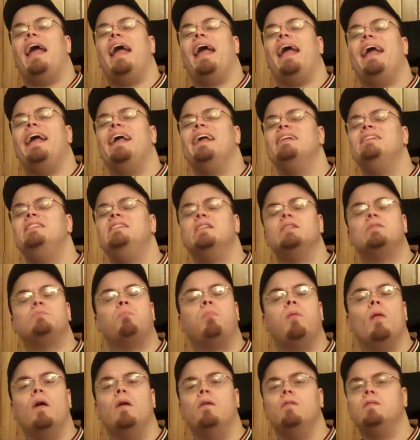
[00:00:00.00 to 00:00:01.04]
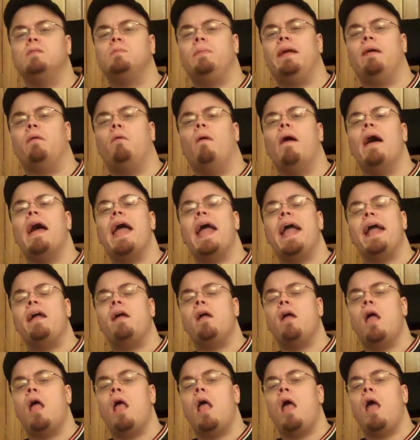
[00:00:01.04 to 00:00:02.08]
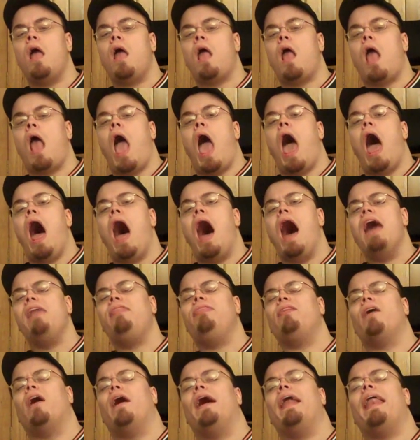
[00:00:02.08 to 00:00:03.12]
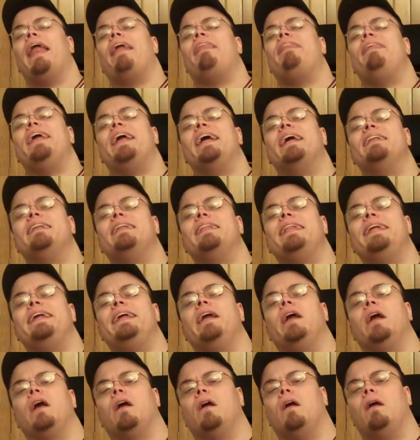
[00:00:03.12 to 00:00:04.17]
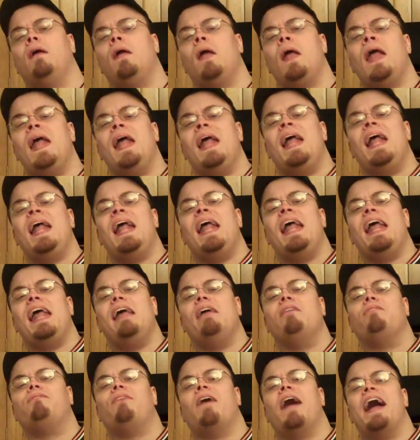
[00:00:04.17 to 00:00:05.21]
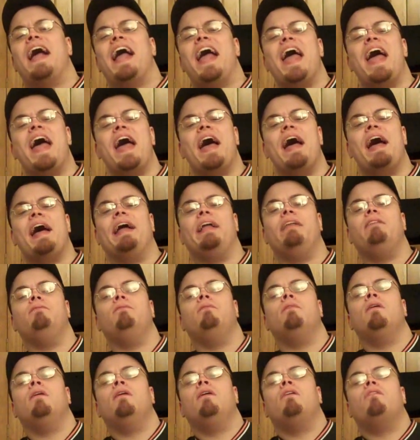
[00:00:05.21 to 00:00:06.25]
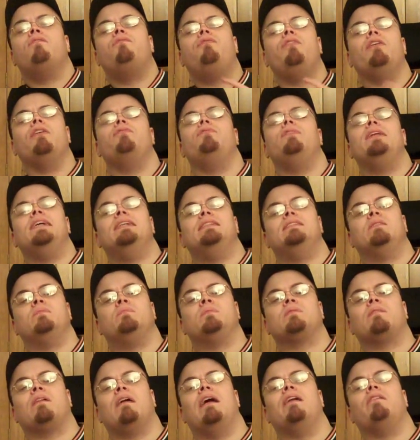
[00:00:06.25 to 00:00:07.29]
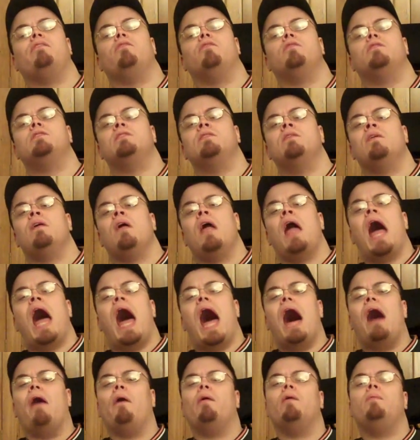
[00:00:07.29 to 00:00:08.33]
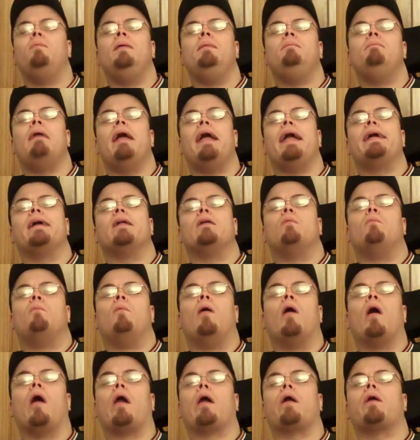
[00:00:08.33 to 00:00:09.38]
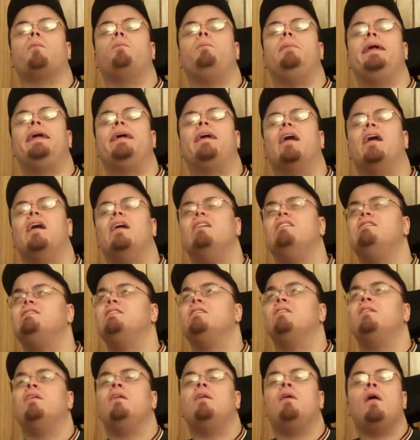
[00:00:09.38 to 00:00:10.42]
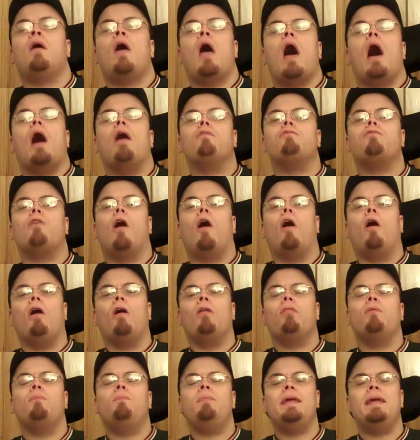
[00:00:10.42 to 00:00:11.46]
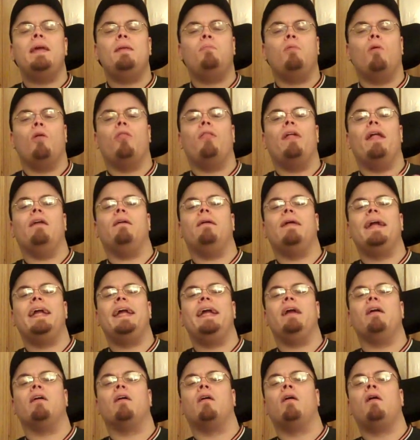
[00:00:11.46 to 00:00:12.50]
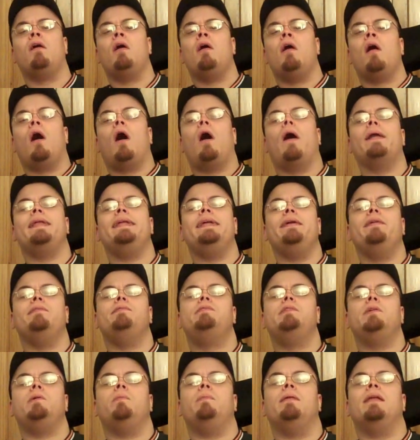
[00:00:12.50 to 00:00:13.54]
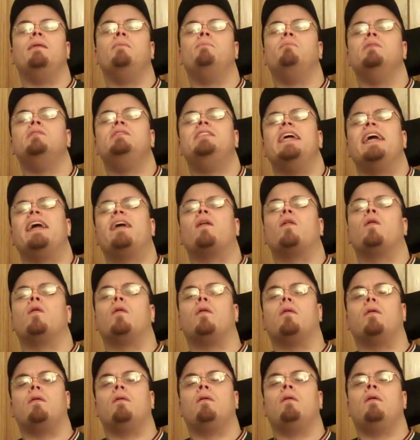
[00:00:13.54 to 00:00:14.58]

it just blows me away. I thought at the end of the year, if I had 50 subscribers, I would be making a mark because of all the people that are here on YouTube, and in particular,